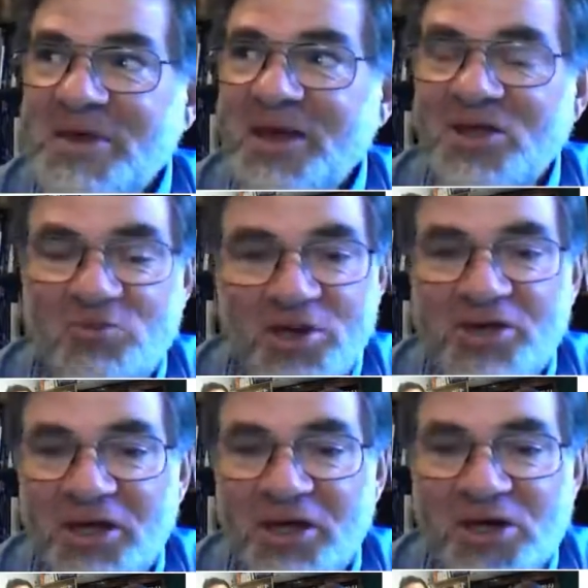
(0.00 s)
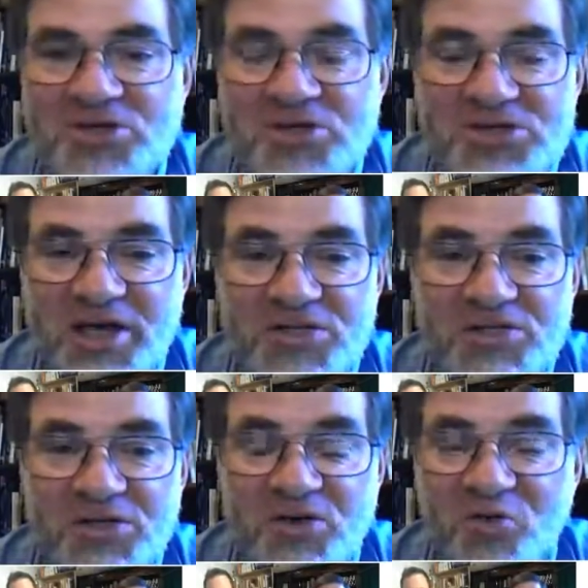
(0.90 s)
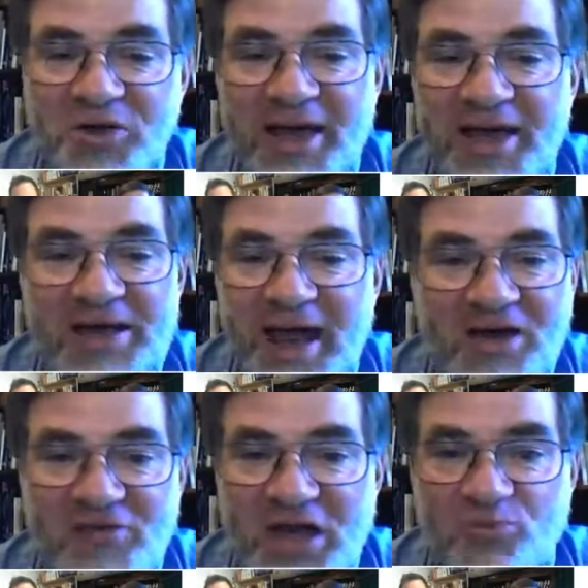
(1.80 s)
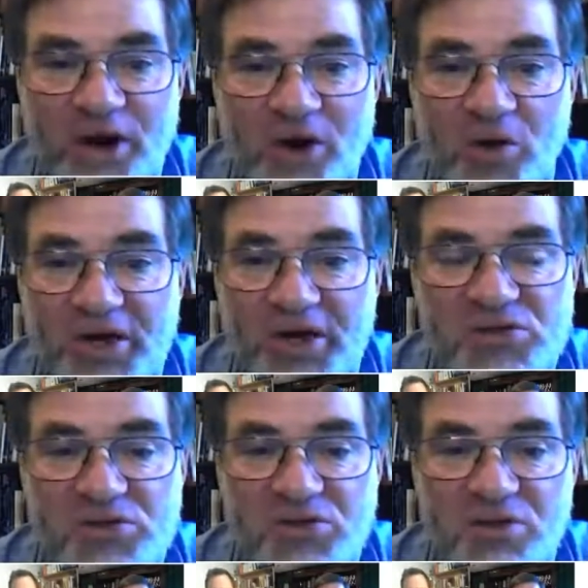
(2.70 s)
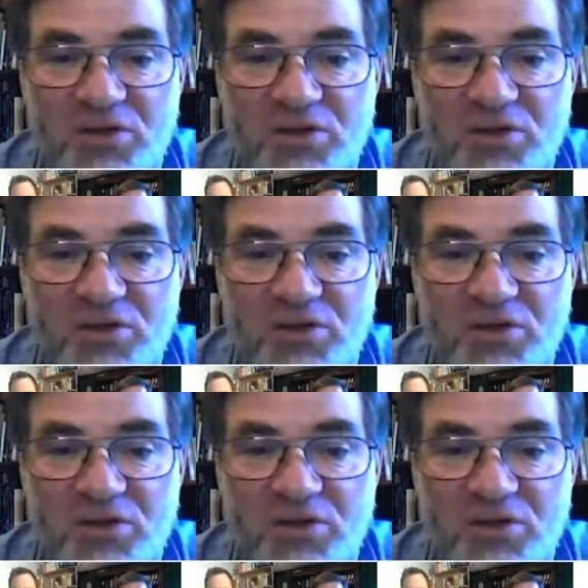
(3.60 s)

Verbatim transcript: And humility also says, we can't have eight priorities.